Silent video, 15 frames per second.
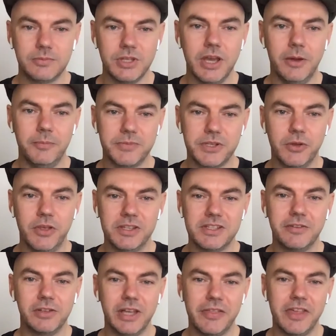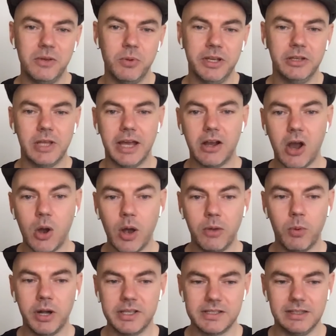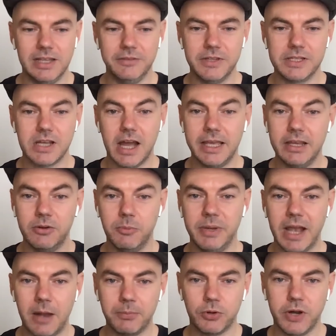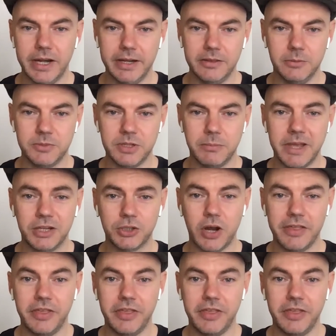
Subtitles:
Yeah, so there's definitely a thing where you're like, oh, I want to leave this guy here and be upgrading them to make sure.